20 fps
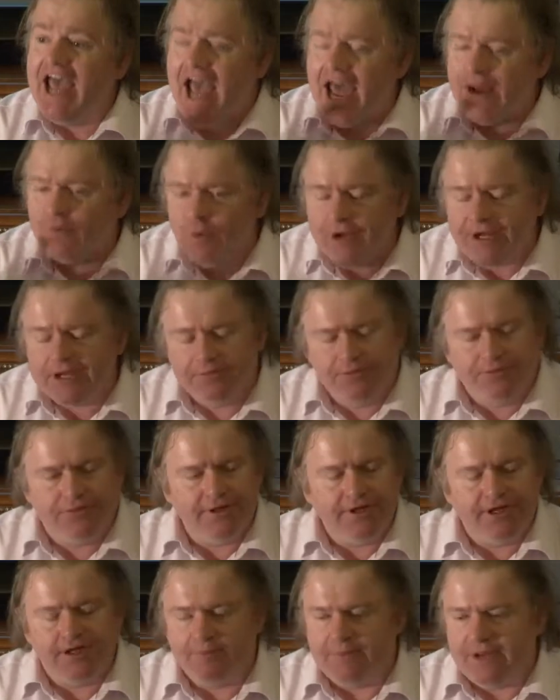and we can
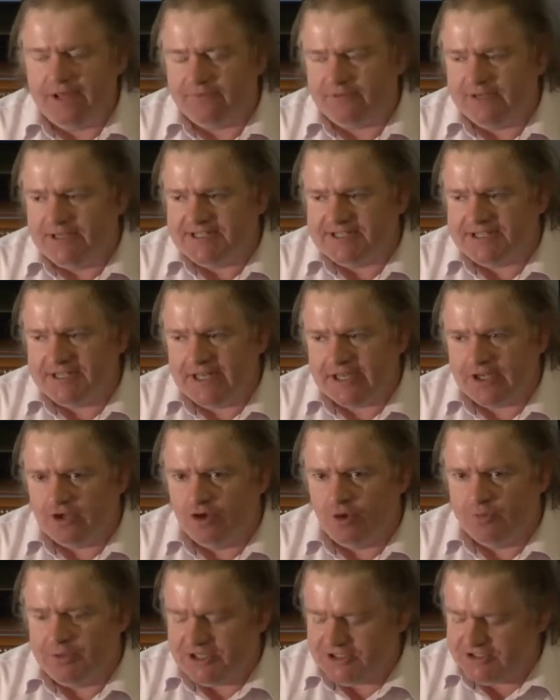think about these in
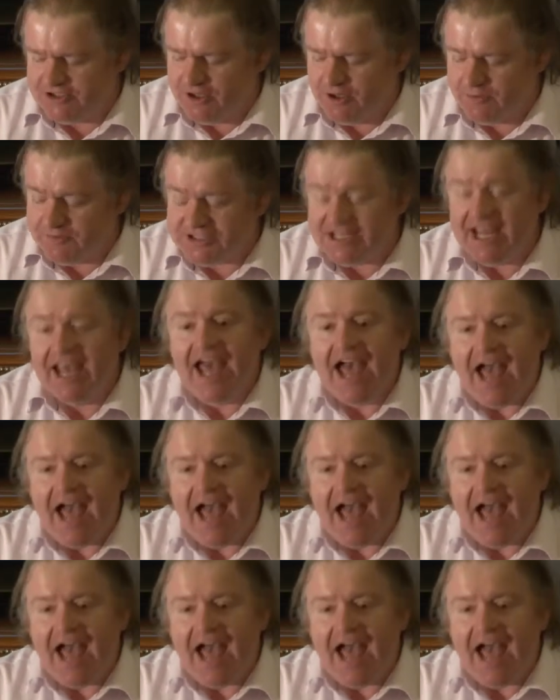economic terms,